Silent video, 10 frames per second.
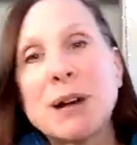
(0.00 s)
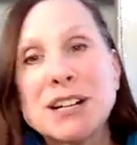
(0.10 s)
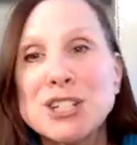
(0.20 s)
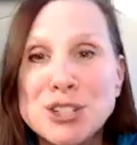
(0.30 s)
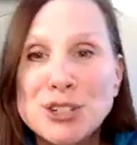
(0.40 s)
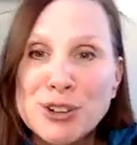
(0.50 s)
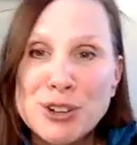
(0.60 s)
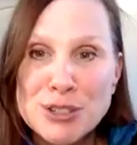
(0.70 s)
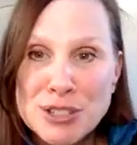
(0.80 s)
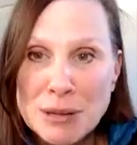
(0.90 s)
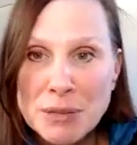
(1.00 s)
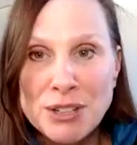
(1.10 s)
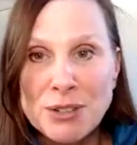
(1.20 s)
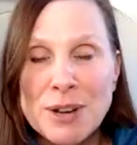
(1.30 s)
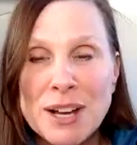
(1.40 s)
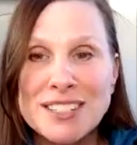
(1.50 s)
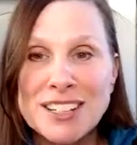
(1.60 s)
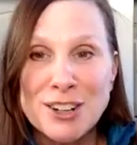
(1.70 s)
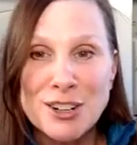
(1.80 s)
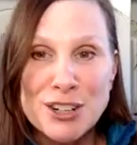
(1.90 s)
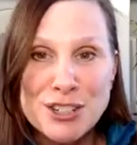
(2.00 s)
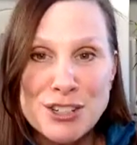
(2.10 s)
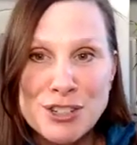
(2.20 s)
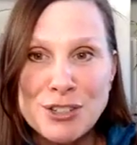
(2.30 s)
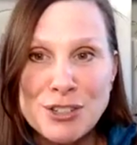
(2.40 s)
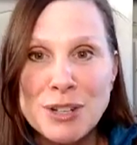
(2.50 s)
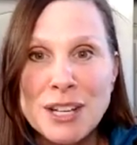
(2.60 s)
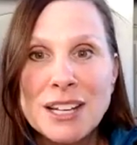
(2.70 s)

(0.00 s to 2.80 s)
practitioner or somebody who has encouraged you